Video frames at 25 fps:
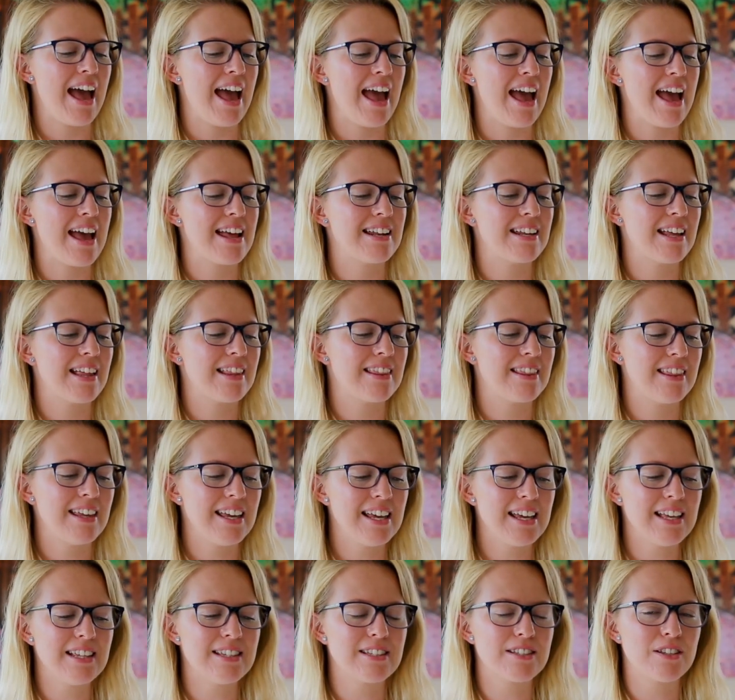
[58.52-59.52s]
And
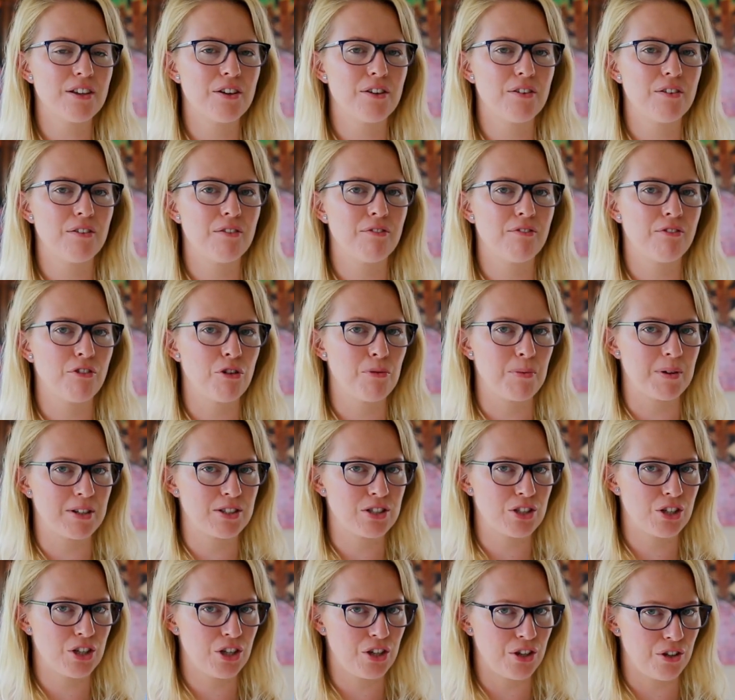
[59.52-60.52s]
these
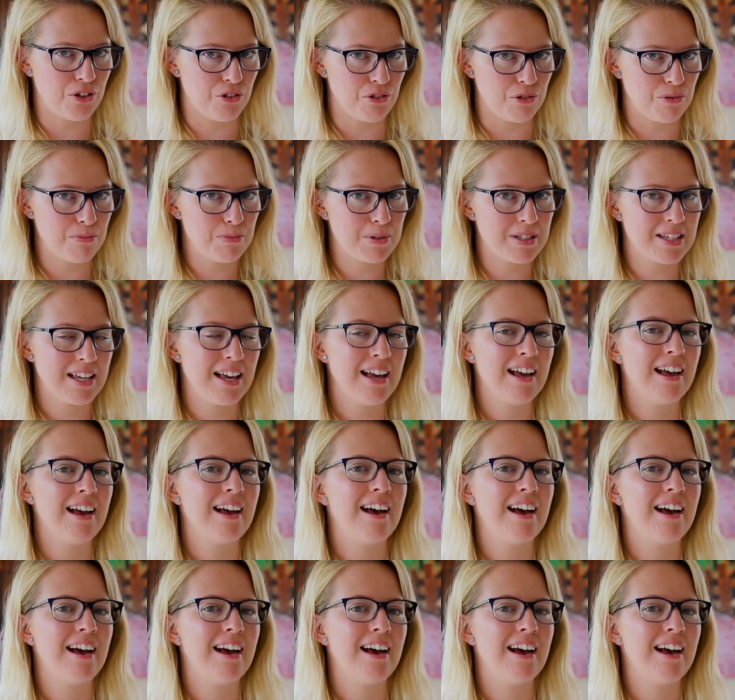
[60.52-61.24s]
Rubik's Cubes